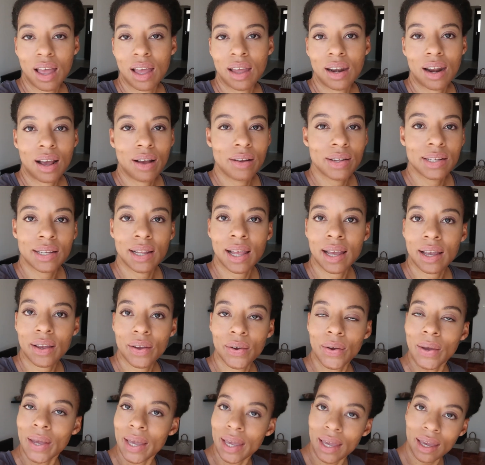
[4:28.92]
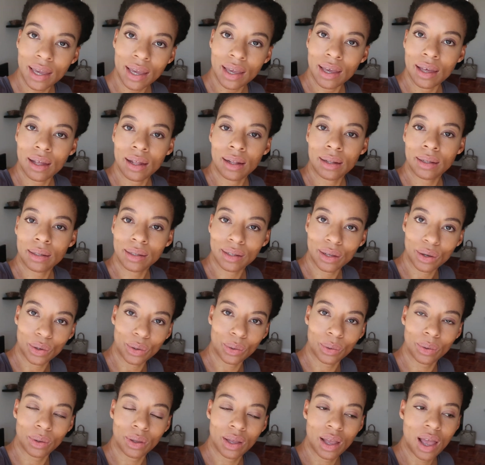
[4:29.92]
And I was like, oh hell
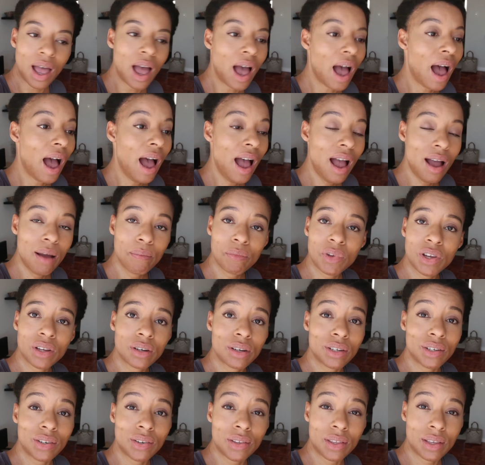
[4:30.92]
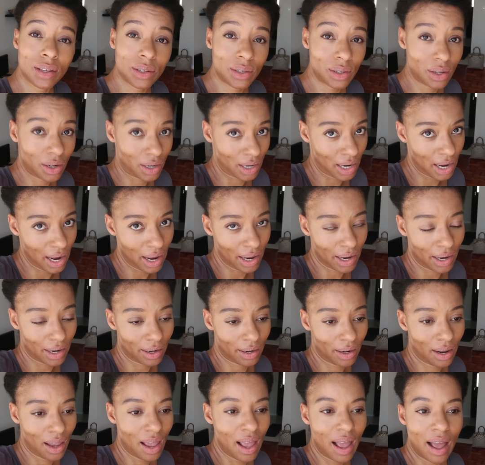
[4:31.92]
no, I'm gonna do this
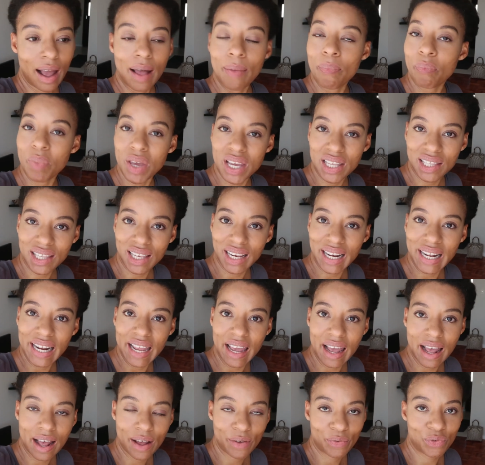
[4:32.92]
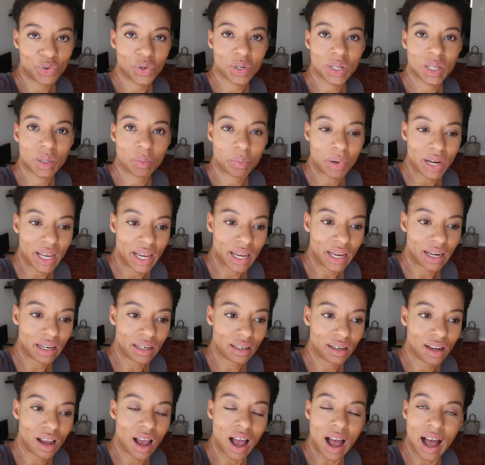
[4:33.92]
online. And basically I have to
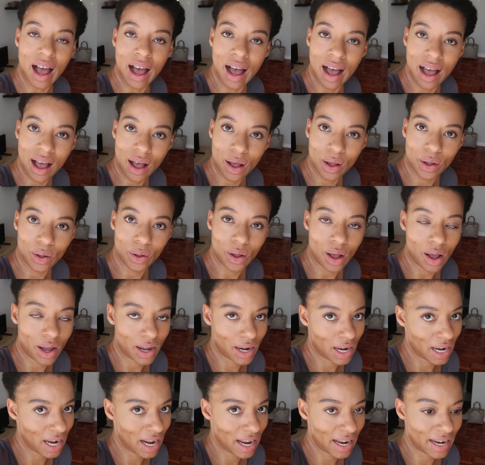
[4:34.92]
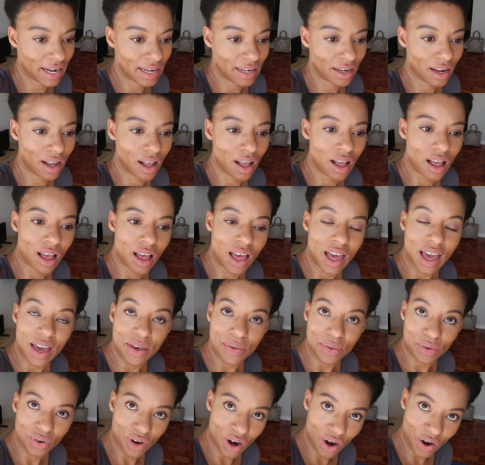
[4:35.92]
explain how online
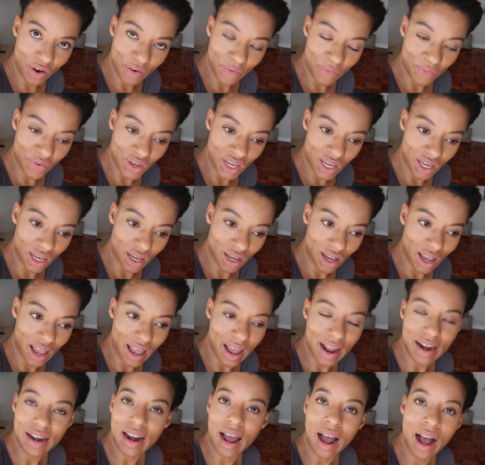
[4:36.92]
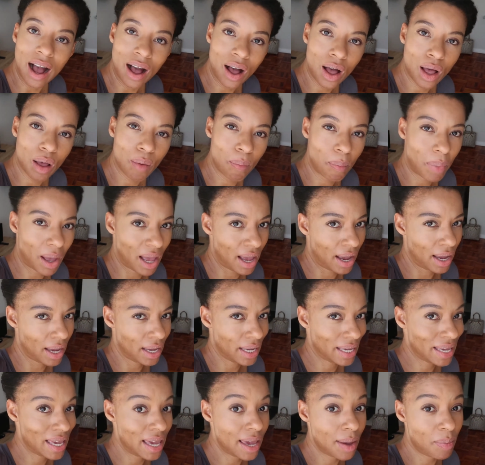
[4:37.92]
ethnography and how
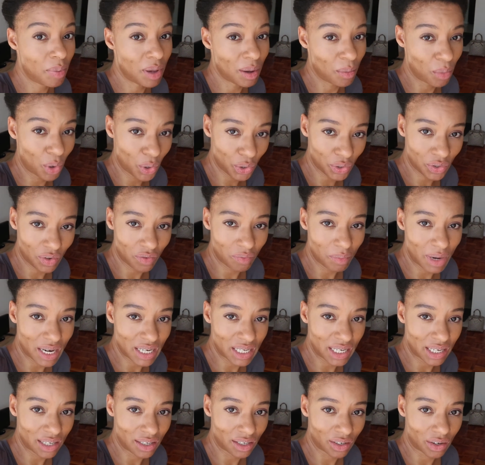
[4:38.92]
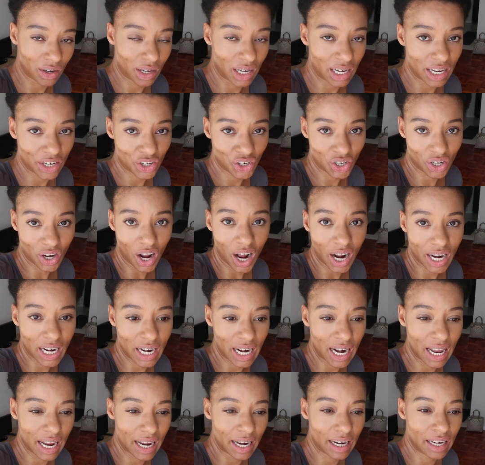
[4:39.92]
by keeping most of my data collection
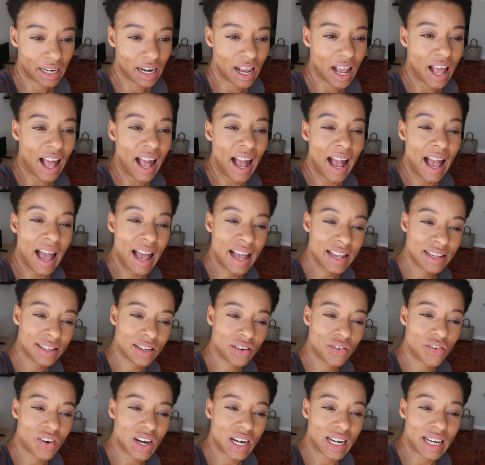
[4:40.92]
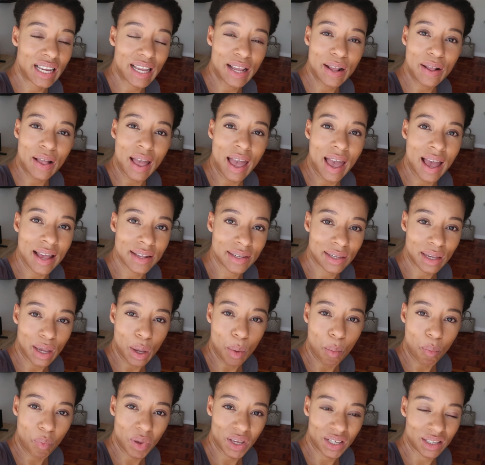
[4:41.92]
online has
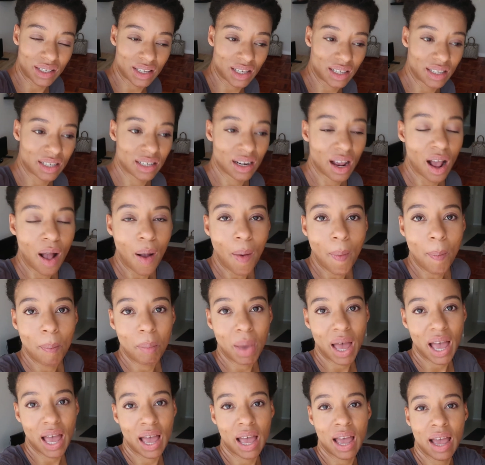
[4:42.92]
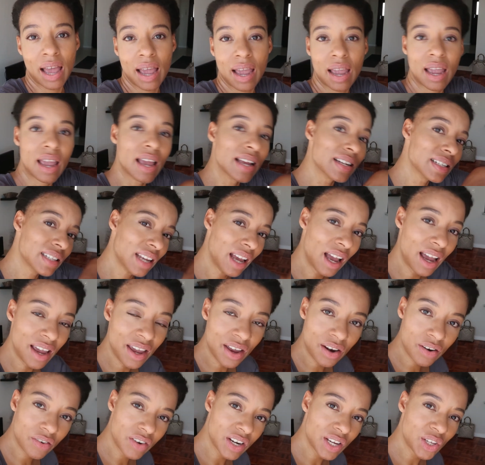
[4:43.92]
impacted my
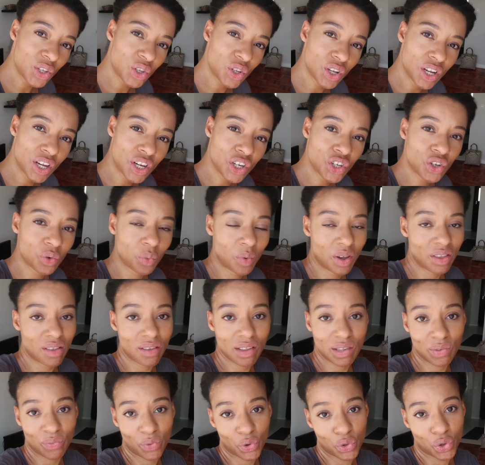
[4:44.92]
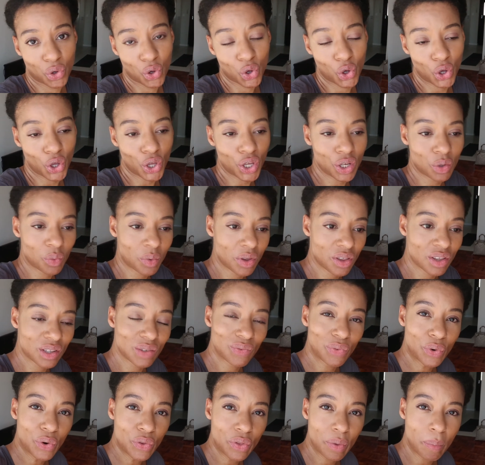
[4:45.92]
entire research, whether it's for the good, whether
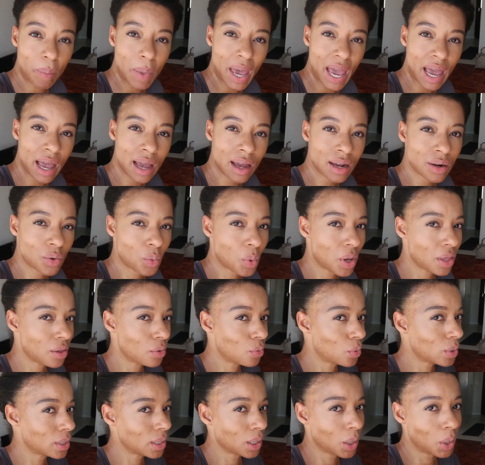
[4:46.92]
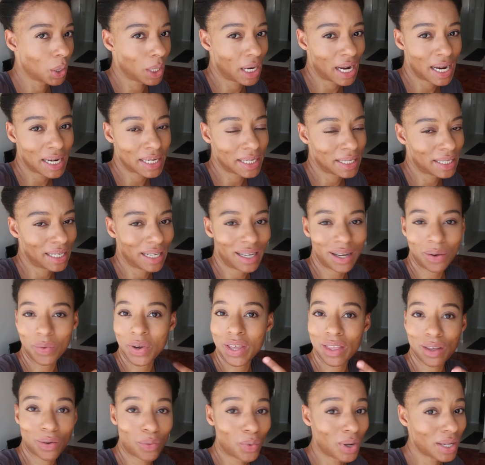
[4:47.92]
it's for the bad, whether it was a good idea,
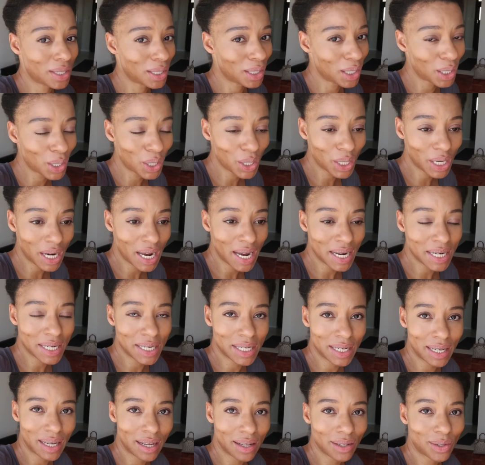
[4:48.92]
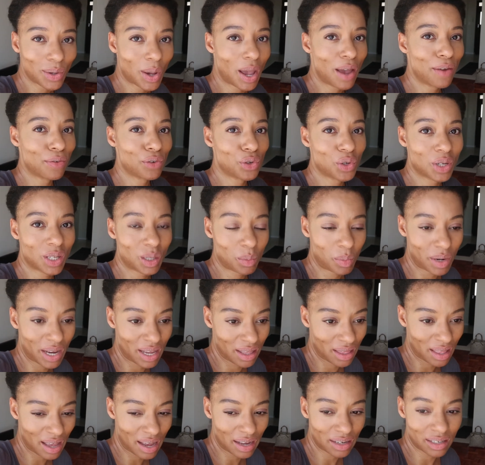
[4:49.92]
whether it wasn't a good idea. So I have to
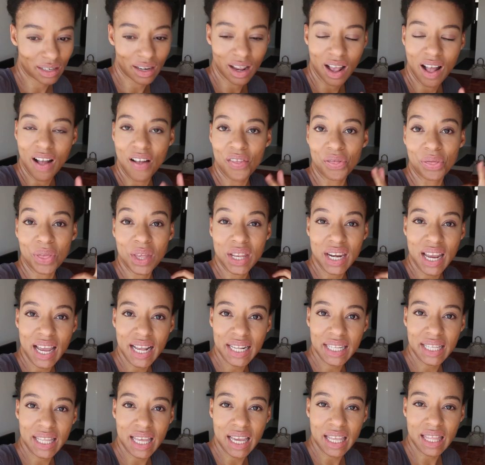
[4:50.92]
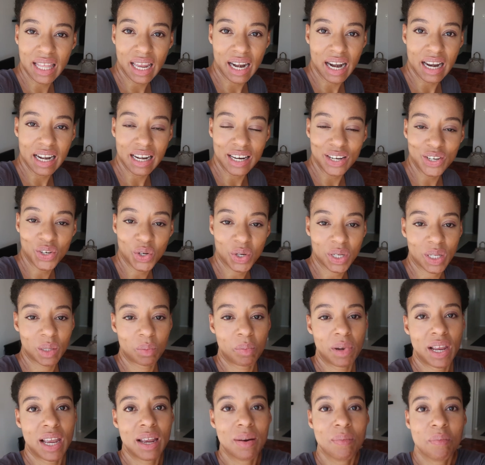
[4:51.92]
explain that. The next thing that I need to
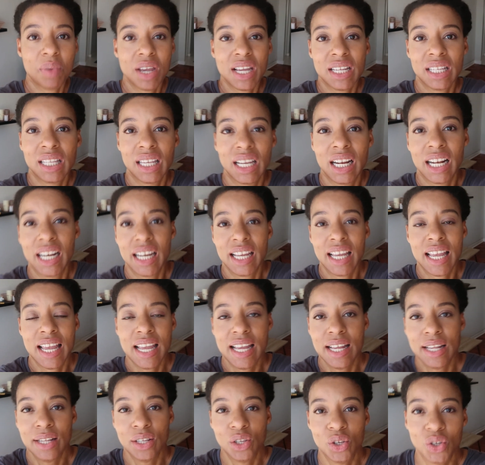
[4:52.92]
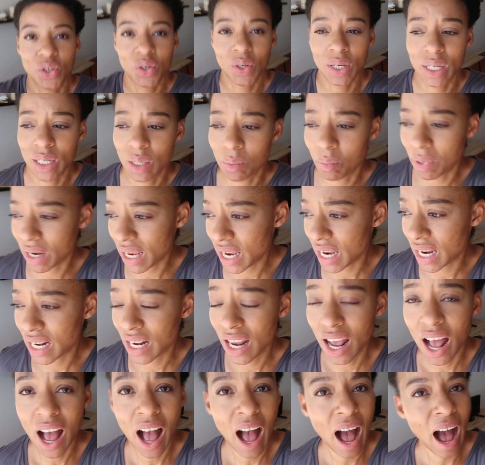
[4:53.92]
explain basically is to
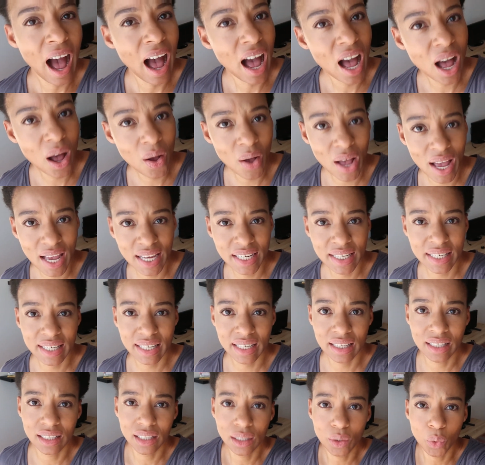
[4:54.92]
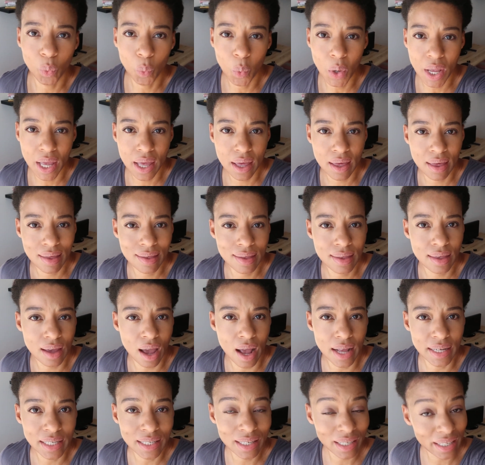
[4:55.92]
explain how I deal with
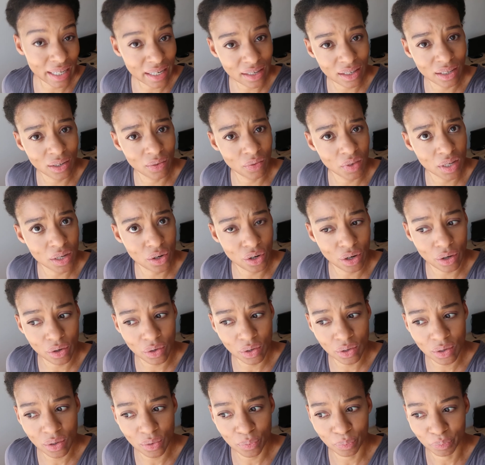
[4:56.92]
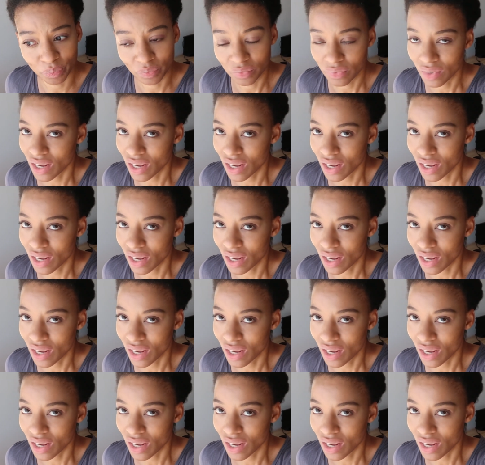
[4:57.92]
deleted videos.